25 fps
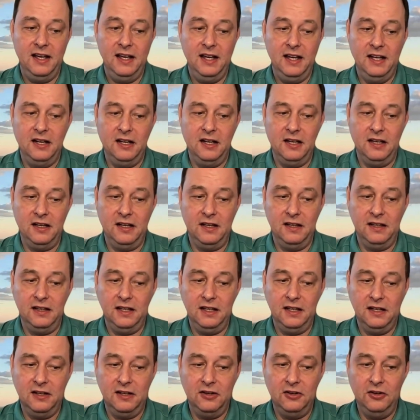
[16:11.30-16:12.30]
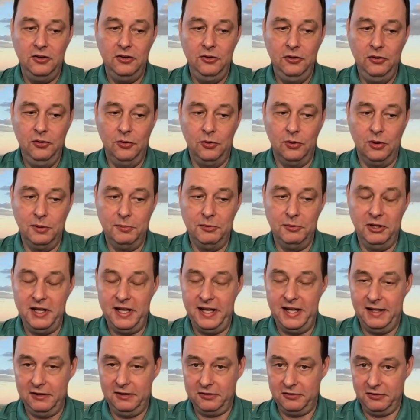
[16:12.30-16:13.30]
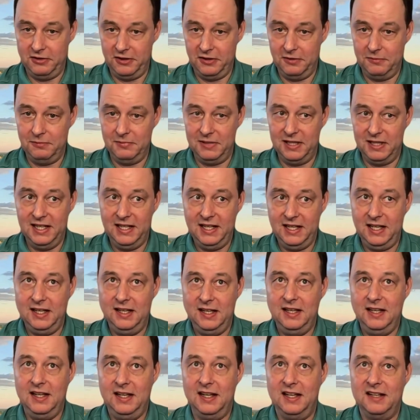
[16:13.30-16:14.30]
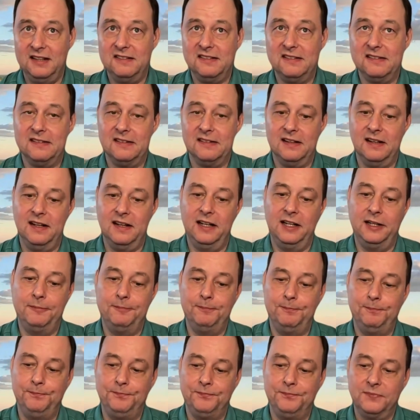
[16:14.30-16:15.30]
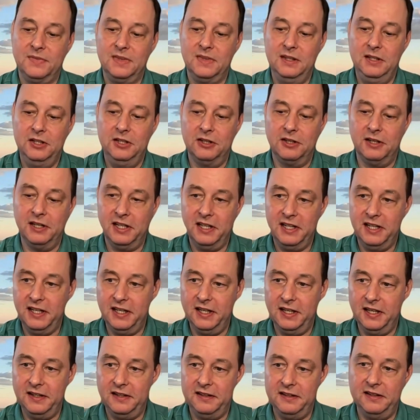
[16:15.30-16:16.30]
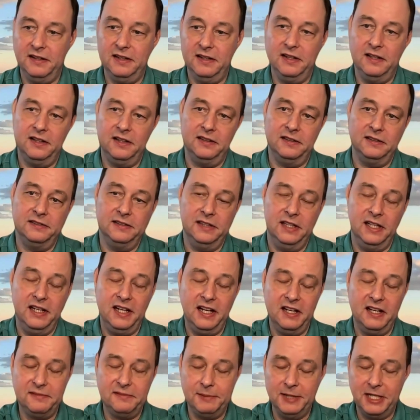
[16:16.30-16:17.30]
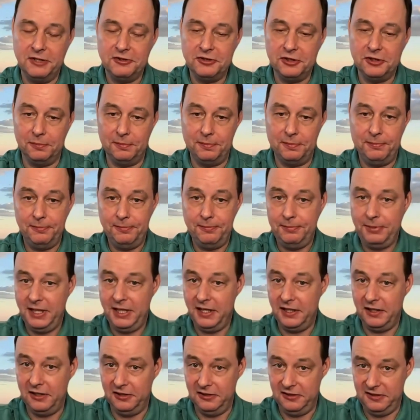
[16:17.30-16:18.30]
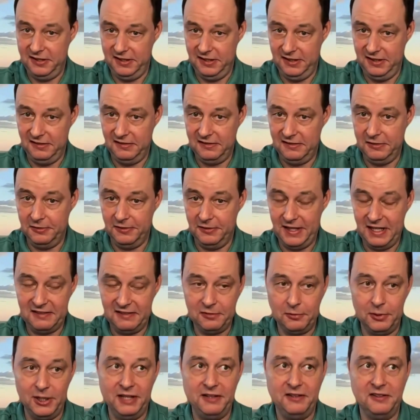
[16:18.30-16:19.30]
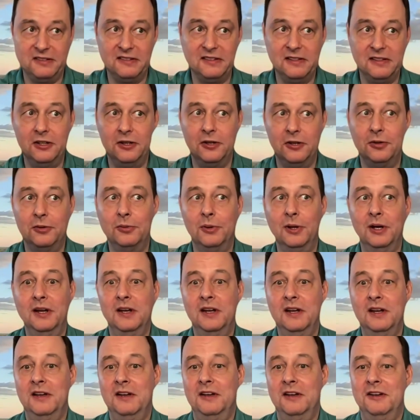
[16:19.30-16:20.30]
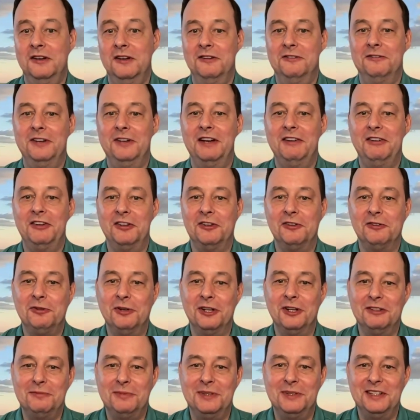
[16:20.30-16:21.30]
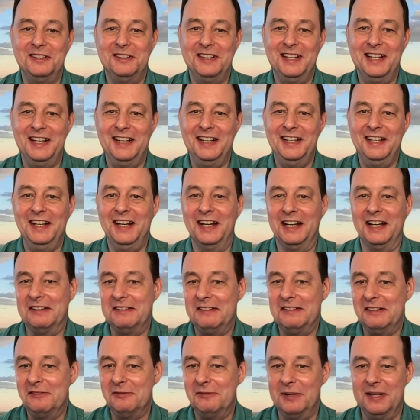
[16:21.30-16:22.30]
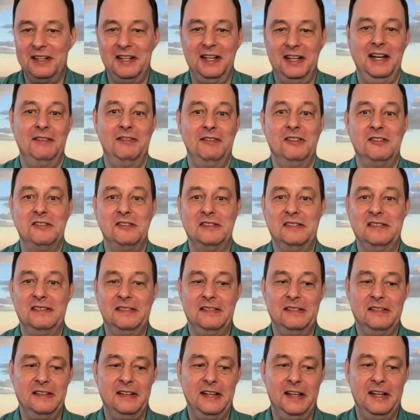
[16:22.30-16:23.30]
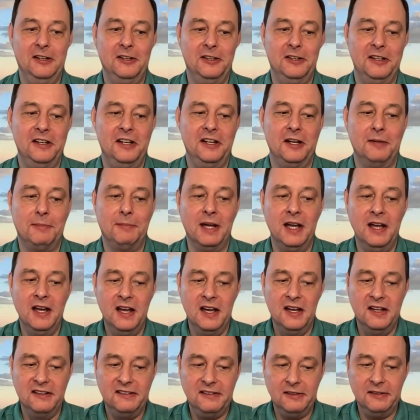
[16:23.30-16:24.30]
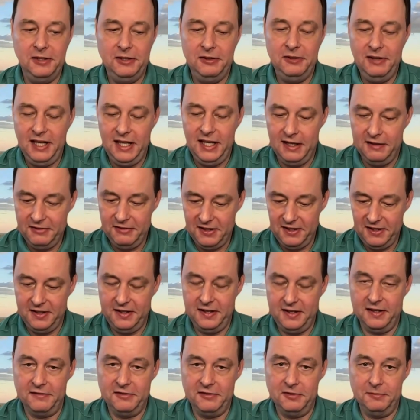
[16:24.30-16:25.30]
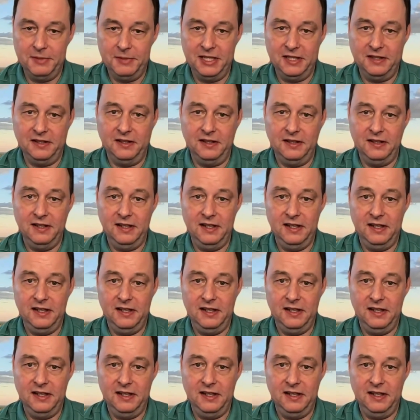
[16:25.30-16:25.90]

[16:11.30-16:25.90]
in a in a normal algorithm like AES, um, you're going to get uh, an exponential penalty. So that's why there's no 512-bit AES. It's why they haven't just scaled it up. So you have the government